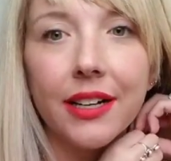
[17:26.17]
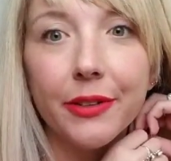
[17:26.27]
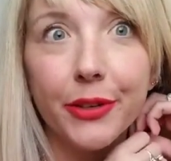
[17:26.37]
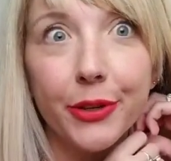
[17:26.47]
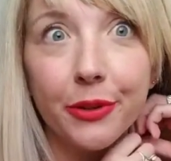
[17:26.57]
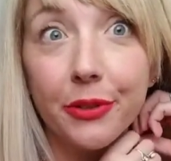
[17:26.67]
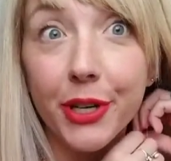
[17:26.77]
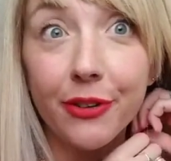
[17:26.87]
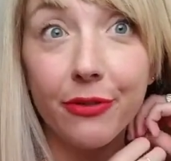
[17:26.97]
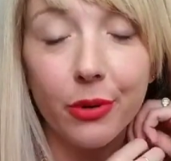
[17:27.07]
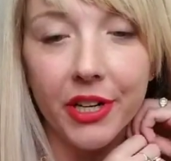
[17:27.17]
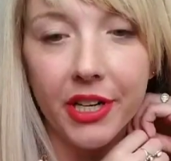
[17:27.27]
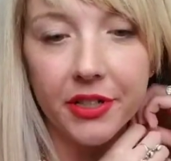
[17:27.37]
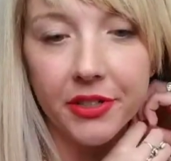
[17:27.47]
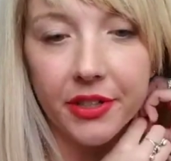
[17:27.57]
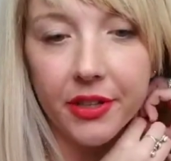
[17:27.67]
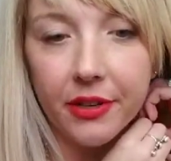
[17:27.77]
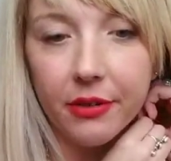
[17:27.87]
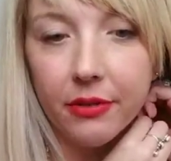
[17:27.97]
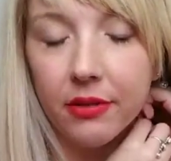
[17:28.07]
I don't know, 3 or 4 years
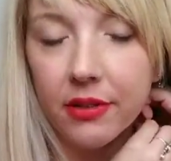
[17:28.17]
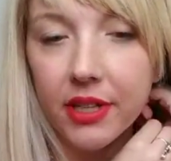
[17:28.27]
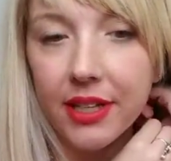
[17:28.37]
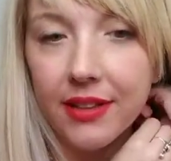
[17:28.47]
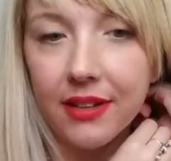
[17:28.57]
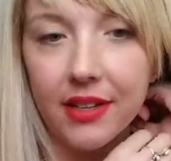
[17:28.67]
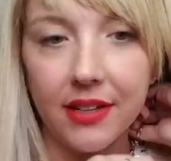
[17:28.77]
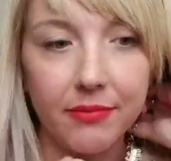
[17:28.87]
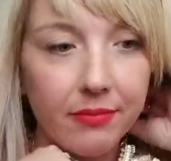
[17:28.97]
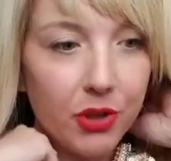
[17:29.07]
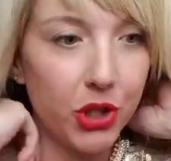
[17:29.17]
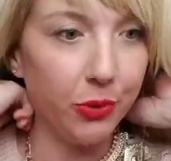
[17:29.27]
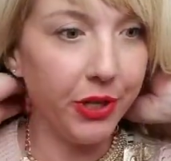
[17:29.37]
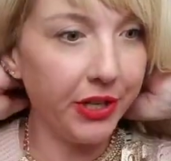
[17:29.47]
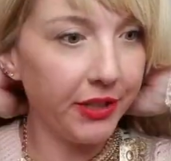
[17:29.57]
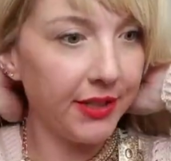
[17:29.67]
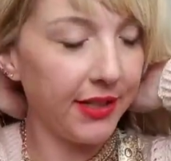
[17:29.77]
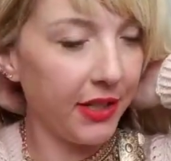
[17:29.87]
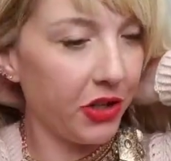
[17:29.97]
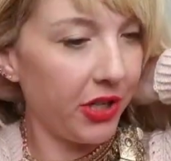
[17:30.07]
ago in the juniors
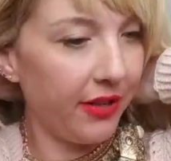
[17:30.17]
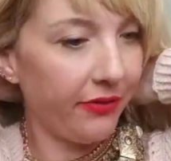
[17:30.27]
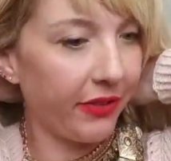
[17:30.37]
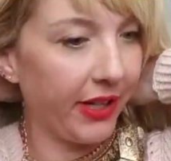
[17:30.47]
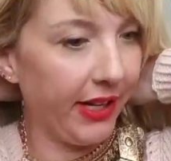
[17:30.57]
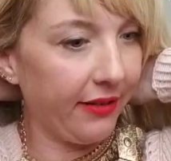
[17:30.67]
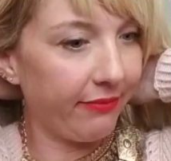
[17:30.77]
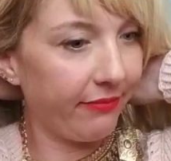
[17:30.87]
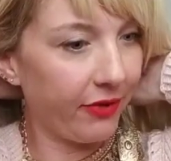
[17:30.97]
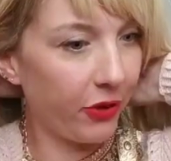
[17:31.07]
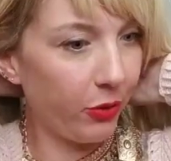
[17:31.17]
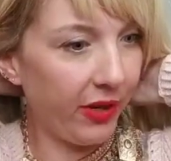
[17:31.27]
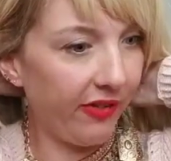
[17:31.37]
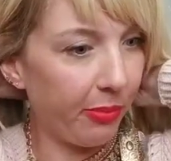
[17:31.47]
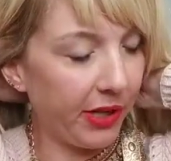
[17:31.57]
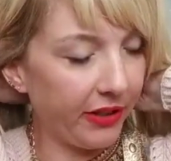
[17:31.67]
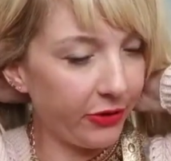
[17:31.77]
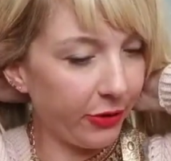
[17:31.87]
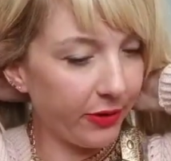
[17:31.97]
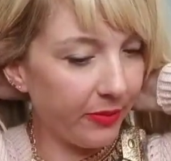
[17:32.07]
section for like
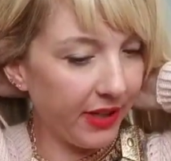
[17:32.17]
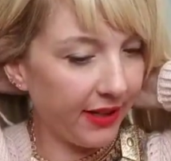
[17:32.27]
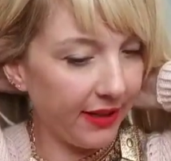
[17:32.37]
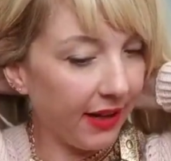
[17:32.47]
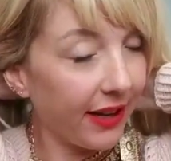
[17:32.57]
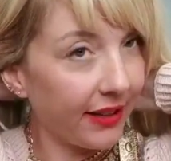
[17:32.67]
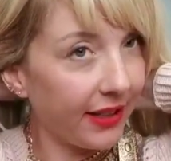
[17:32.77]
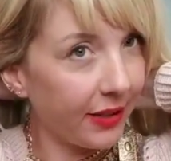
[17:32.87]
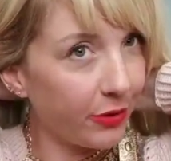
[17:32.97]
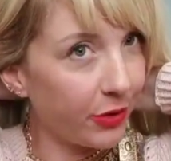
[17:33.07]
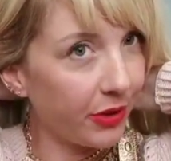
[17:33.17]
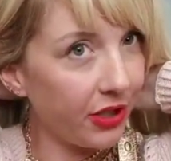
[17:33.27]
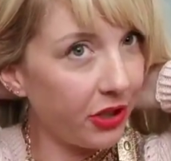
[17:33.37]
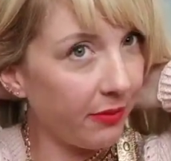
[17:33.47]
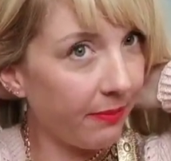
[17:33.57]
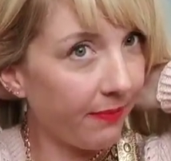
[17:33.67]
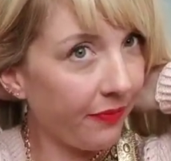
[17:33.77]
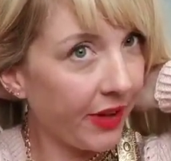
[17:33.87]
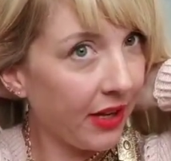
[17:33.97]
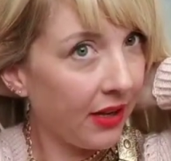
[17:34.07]
$12 or something like that. Like, it was really cheap.
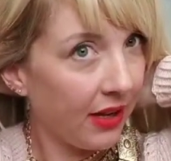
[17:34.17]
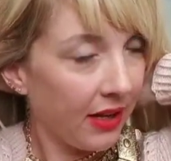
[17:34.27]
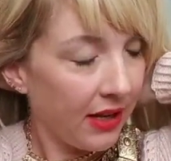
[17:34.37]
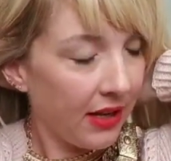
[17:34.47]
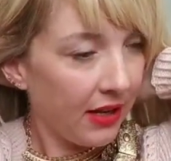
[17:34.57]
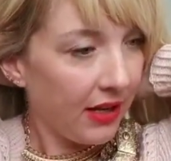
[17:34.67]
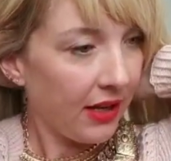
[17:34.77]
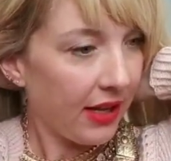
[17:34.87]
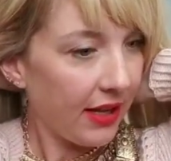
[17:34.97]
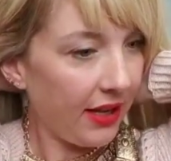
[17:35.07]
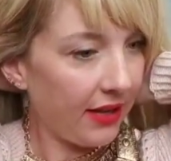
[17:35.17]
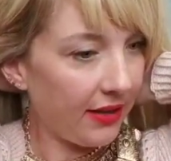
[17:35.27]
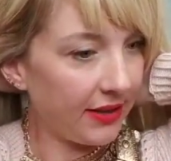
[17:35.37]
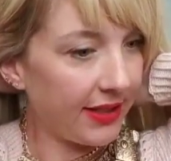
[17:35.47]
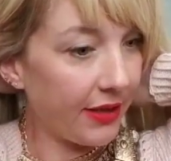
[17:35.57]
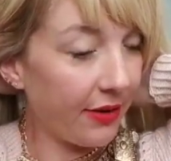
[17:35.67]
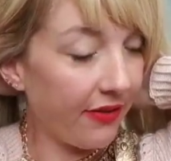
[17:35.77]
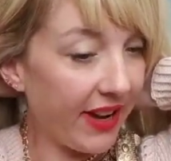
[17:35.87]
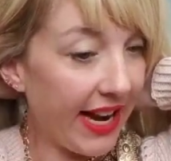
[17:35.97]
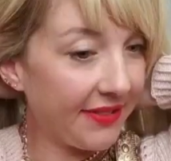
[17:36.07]
And so
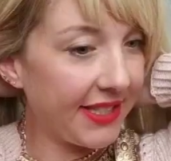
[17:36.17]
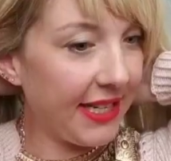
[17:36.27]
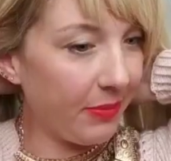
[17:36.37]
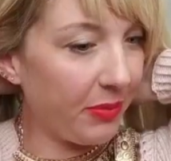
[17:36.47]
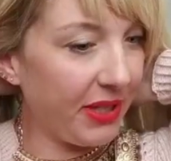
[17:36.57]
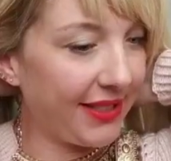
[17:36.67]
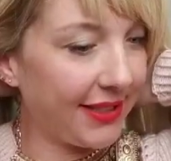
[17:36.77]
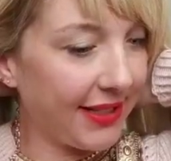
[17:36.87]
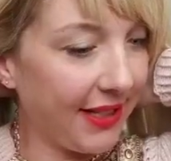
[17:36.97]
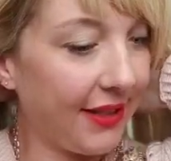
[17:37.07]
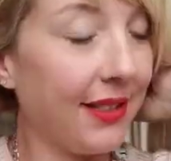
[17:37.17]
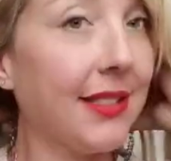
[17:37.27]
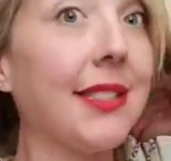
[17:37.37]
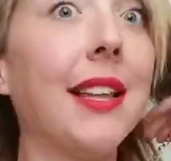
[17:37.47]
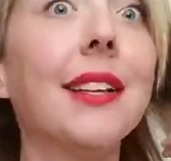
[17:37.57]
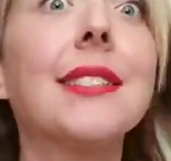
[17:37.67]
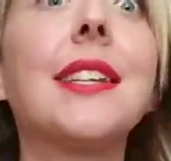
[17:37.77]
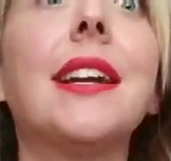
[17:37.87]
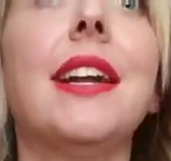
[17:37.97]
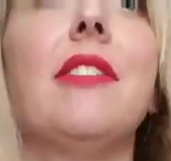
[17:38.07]
if I have statement pieces like this,
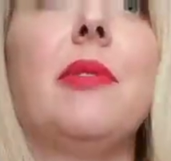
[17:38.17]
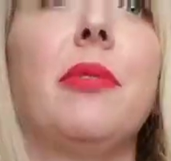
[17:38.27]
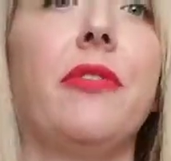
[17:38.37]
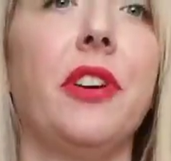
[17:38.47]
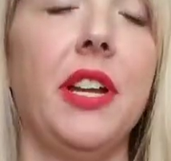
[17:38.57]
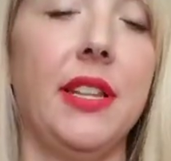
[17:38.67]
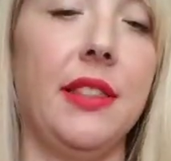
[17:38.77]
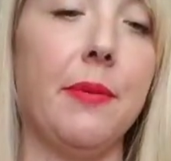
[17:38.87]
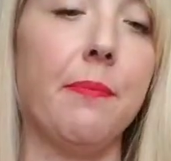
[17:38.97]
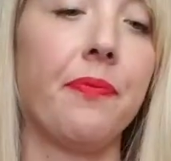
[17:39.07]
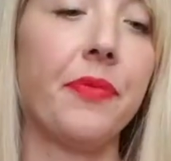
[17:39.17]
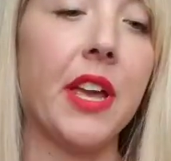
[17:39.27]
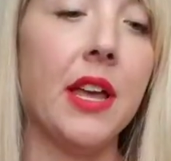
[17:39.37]
that's kind of how I prefer to get them.